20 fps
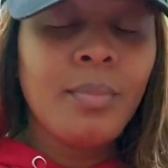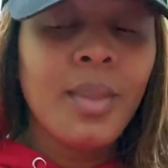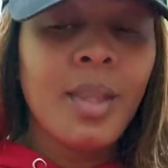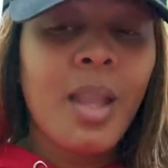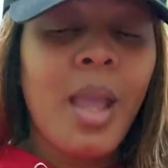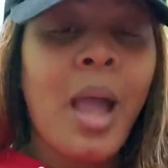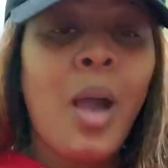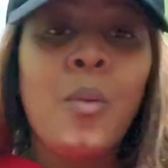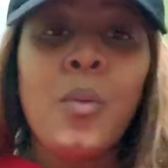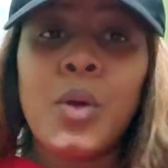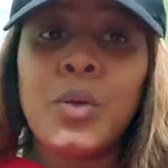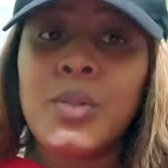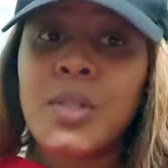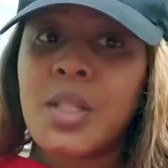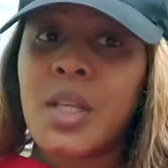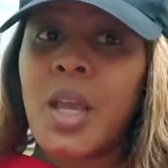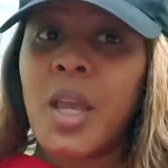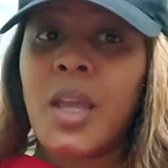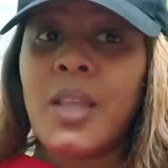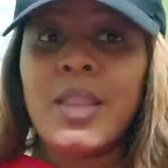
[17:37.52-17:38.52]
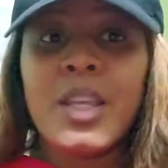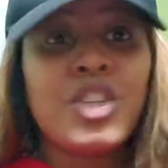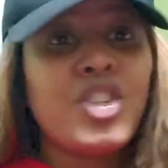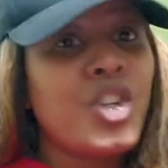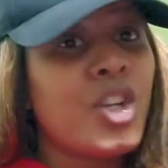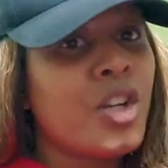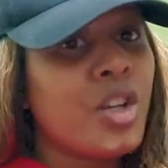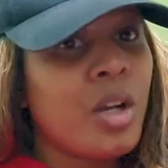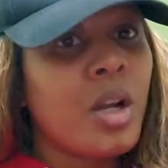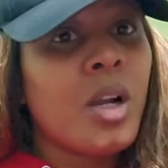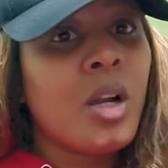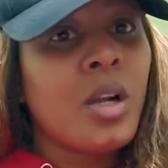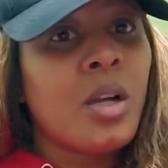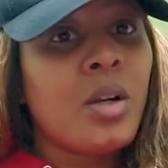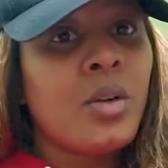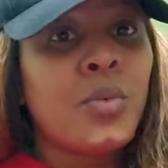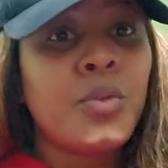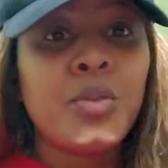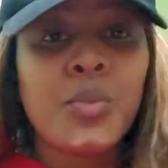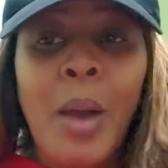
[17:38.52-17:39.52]
I will say that your
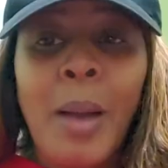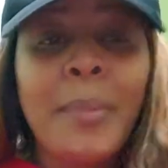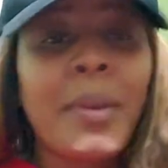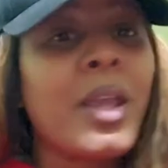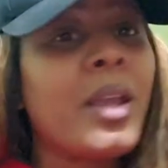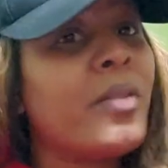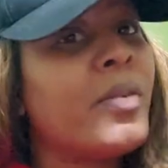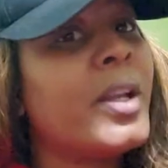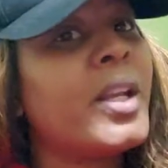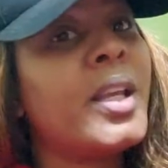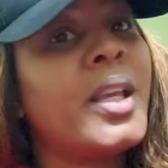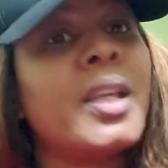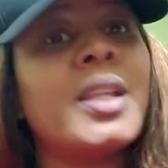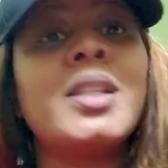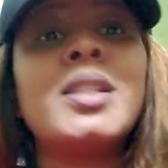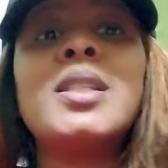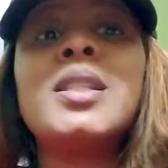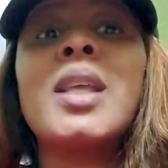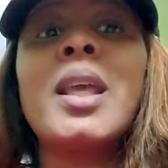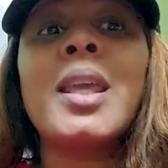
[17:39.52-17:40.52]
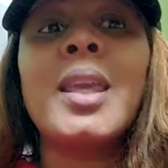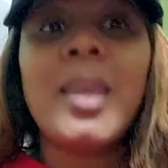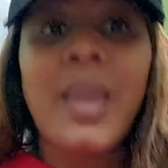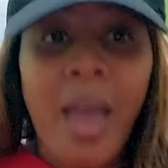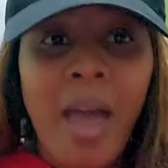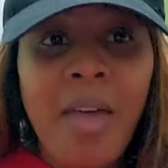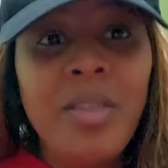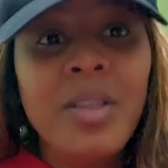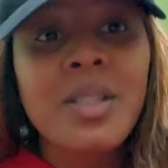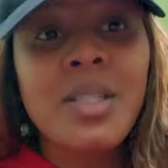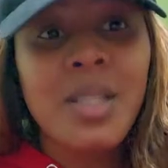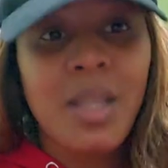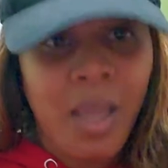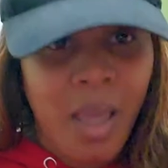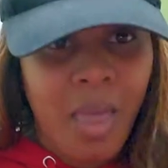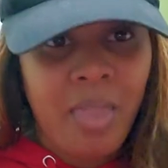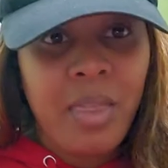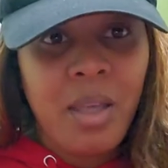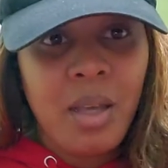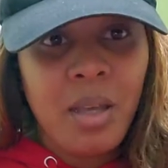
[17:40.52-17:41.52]
girl, I'm getting ready to get it
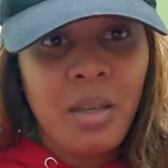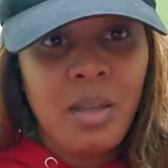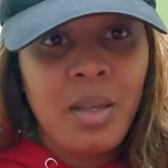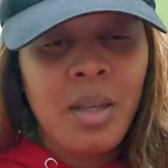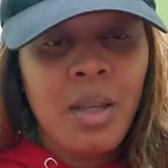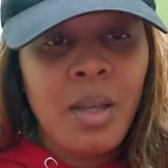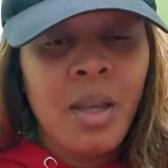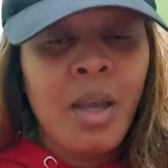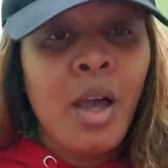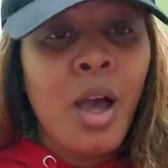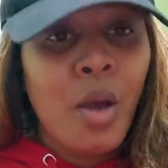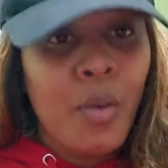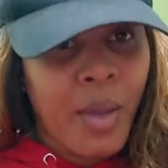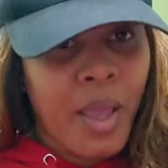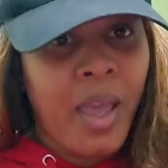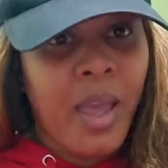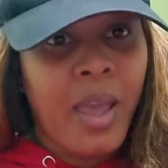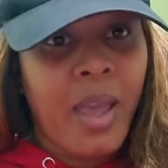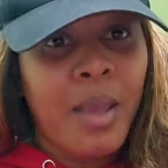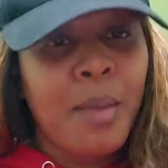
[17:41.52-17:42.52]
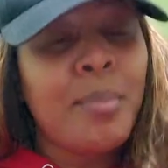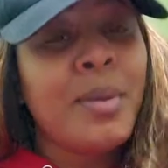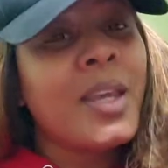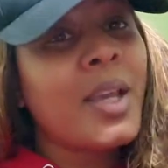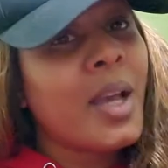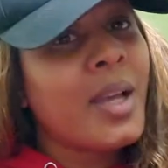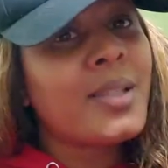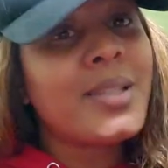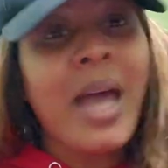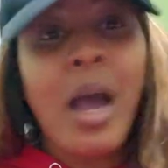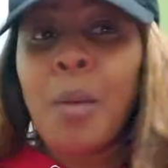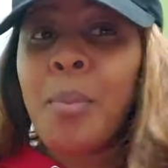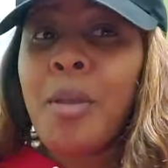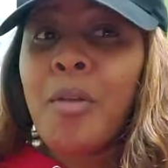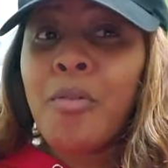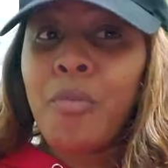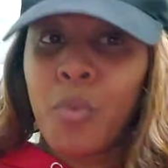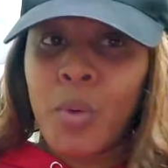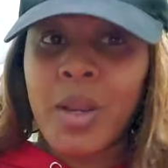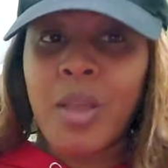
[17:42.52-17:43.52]
together. Okay? Because I'll be
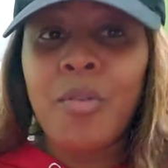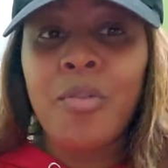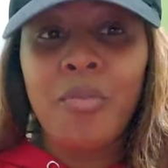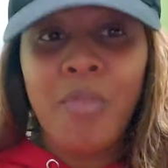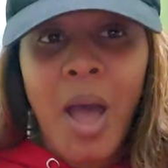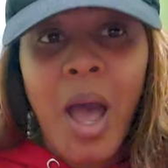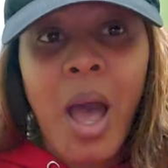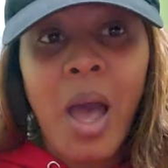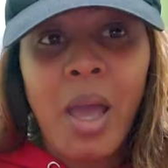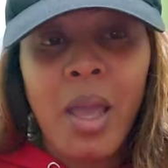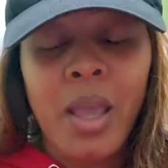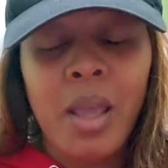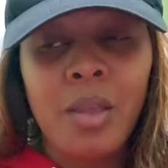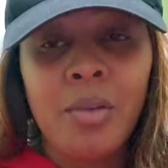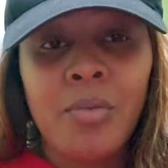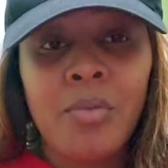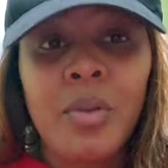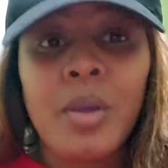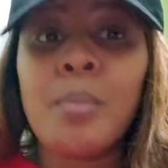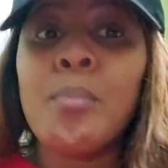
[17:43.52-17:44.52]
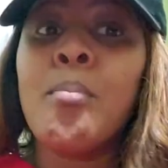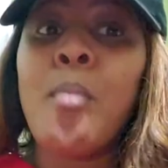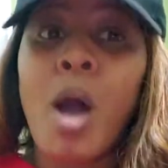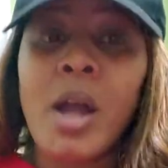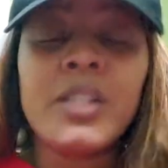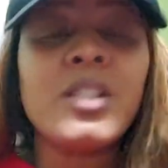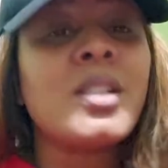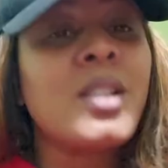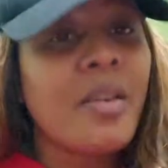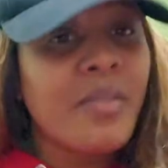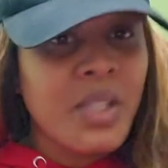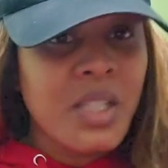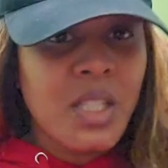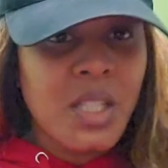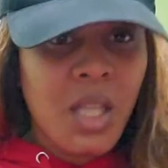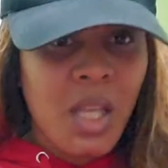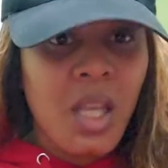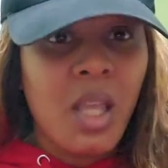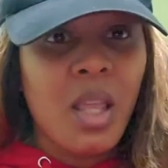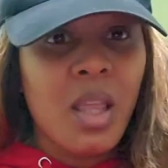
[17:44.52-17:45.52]
45 March
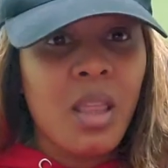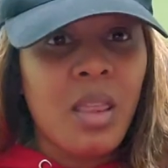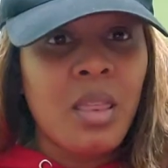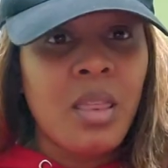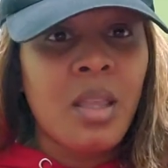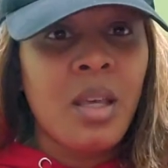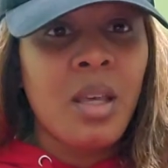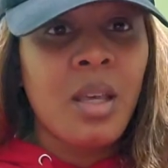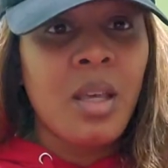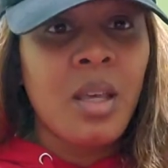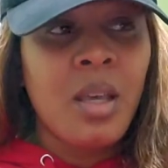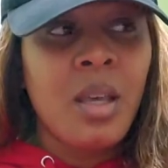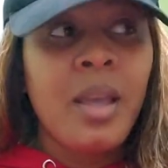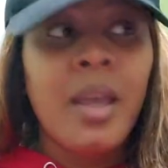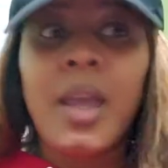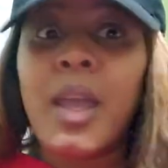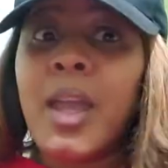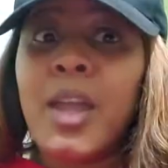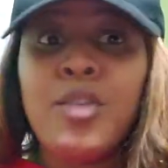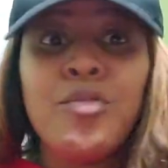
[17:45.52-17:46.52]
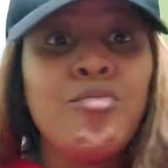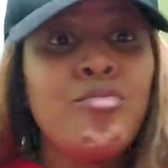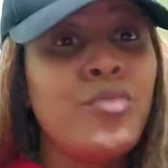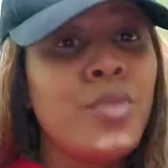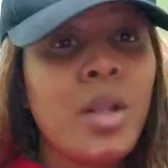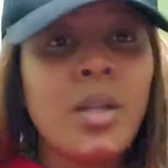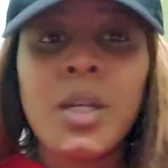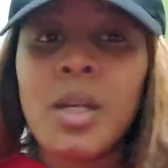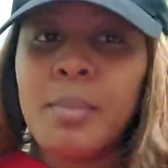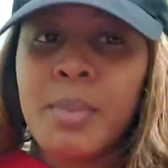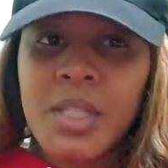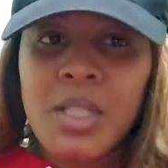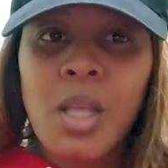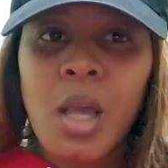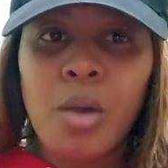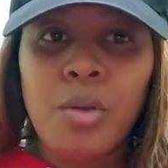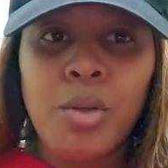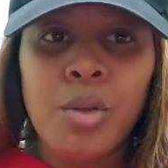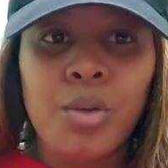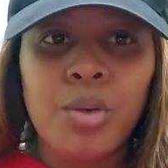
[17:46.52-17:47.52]
17th. And let me
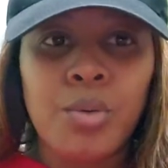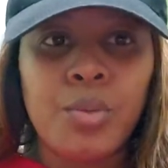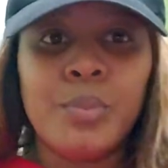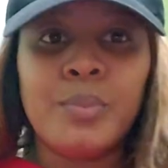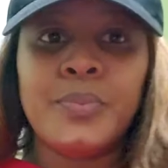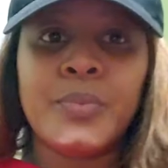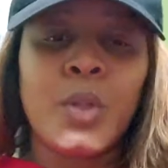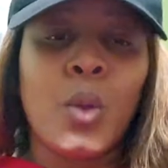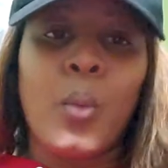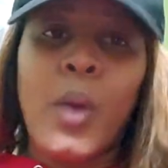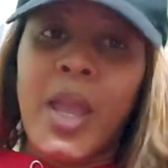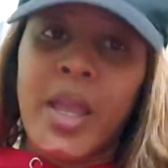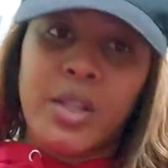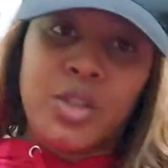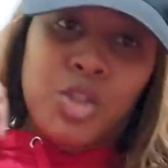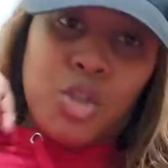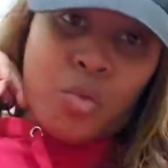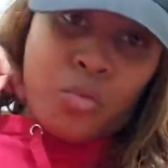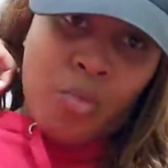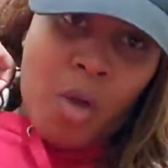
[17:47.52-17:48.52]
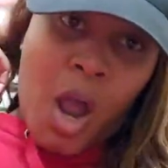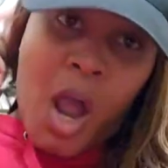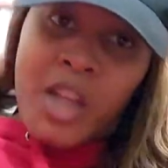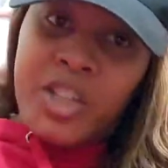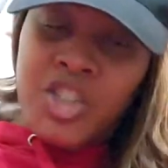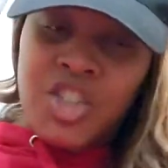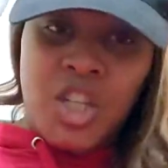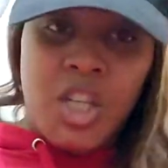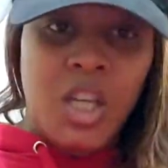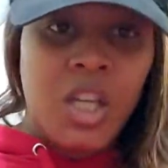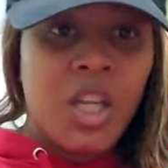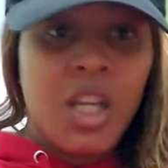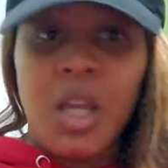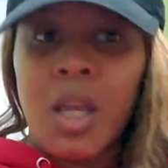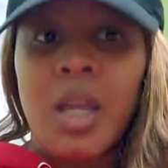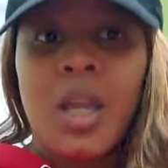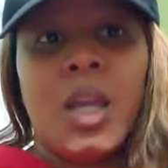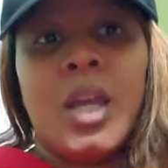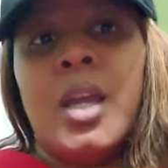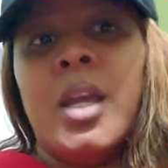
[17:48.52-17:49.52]
tell you, the way Taraji
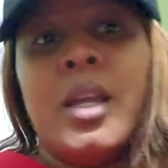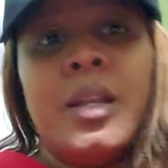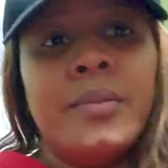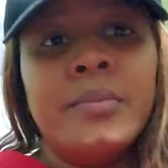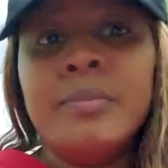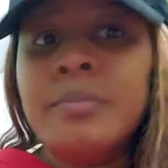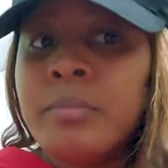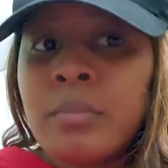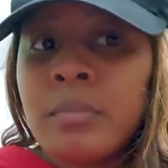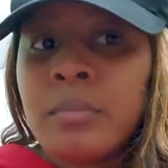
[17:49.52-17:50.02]
and